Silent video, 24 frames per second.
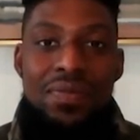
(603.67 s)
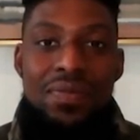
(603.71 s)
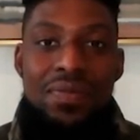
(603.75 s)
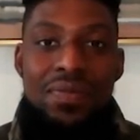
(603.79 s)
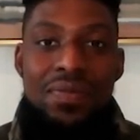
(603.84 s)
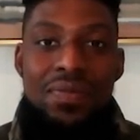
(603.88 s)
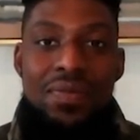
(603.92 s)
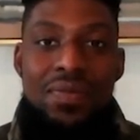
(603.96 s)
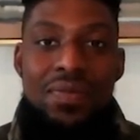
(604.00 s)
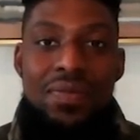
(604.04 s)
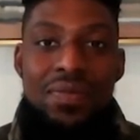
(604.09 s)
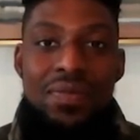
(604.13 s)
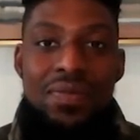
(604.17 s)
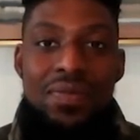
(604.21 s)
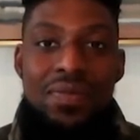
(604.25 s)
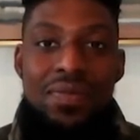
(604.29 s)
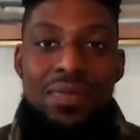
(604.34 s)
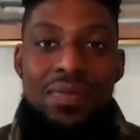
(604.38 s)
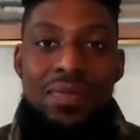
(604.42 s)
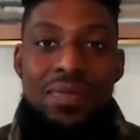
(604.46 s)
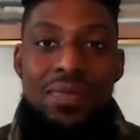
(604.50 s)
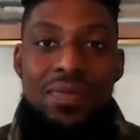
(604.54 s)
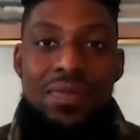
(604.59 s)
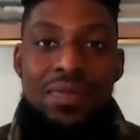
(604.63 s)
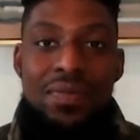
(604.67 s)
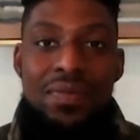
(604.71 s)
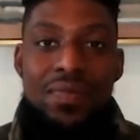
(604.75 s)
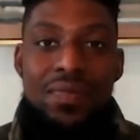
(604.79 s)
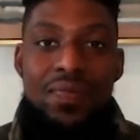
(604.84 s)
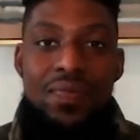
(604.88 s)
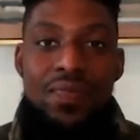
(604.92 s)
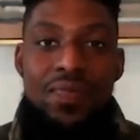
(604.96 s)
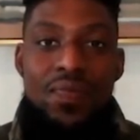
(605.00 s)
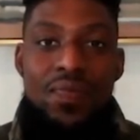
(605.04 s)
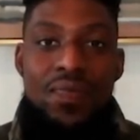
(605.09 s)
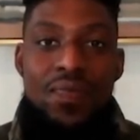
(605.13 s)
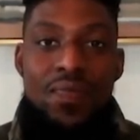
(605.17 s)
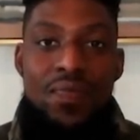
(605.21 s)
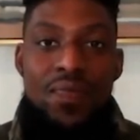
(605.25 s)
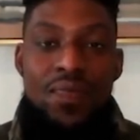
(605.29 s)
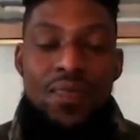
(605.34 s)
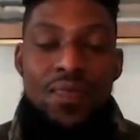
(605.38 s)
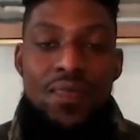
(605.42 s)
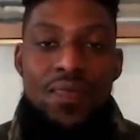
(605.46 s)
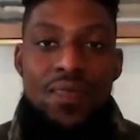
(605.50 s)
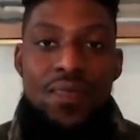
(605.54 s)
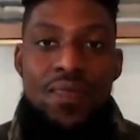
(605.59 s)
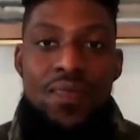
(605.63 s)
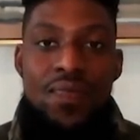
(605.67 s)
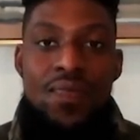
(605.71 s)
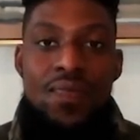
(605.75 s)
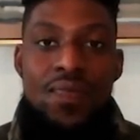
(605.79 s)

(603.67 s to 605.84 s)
(not speaking)